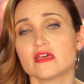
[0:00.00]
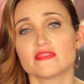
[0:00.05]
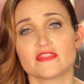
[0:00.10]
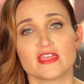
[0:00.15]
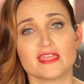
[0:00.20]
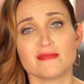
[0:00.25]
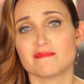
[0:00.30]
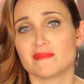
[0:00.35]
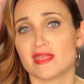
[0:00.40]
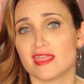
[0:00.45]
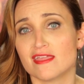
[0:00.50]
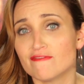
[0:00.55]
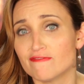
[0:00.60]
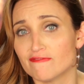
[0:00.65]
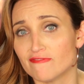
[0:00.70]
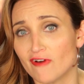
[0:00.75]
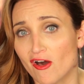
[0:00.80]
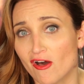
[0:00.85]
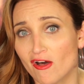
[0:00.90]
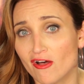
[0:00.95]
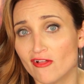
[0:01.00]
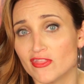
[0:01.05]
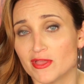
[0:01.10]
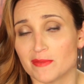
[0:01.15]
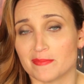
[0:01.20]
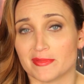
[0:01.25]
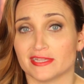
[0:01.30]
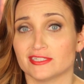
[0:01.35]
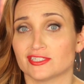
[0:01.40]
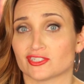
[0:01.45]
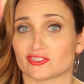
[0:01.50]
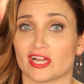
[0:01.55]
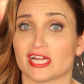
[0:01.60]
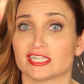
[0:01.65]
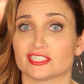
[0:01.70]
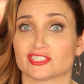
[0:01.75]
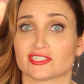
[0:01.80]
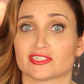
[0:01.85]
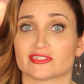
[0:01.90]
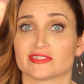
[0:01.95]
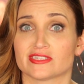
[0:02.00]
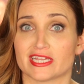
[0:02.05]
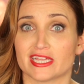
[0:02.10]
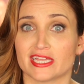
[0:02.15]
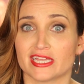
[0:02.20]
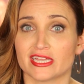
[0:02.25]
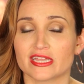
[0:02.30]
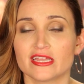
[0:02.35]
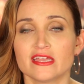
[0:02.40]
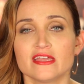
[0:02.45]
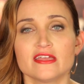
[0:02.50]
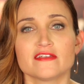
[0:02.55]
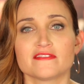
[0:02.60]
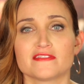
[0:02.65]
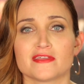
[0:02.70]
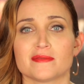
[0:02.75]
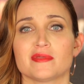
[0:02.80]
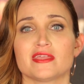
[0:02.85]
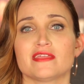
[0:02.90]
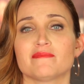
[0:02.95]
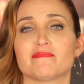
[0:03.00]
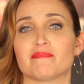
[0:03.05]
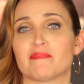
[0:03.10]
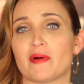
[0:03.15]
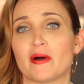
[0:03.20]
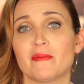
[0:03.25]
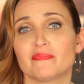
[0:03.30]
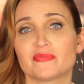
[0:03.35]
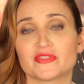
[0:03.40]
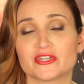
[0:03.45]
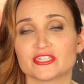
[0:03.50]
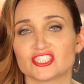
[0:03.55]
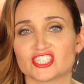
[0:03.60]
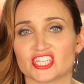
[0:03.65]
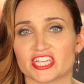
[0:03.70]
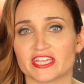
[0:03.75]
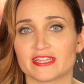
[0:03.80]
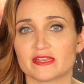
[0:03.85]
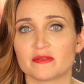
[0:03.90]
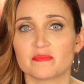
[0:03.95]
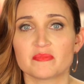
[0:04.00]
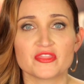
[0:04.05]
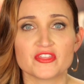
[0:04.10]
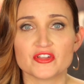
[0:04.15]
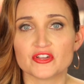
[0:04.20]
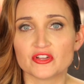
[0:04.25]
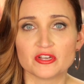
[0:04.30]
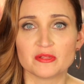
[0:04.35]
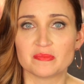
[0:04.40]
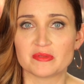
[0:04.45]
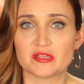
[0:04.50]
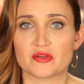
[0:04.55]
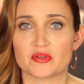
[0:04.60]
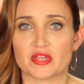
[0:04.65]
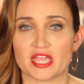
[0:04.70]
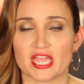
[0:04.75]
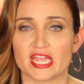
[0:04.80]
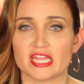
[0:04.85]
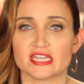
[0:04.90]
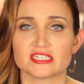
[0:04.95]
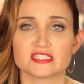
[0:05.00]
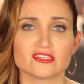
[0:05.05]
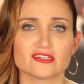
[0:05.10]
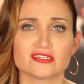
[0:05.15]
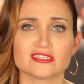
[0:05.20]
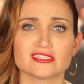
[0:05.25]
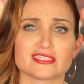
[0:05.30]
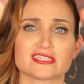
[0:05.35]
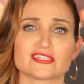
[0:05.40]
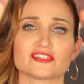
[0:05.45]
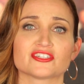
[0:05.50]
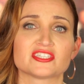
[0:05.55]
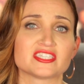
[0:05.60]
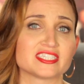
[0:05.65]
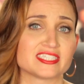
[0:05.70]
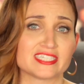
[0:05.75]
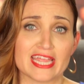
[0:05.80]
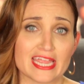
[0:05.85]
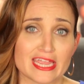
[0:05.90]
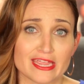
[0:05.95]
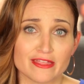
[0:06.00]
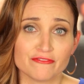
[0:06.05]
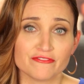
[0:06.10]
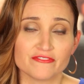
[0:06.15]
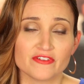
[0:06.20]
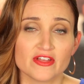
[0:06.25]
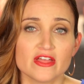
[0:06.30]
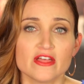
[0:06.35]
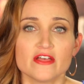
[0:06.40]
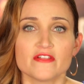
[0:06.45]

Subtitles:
They may fall, they may scratch their leg, they may bump their chin, but they're gonna be okay as long as they're safe.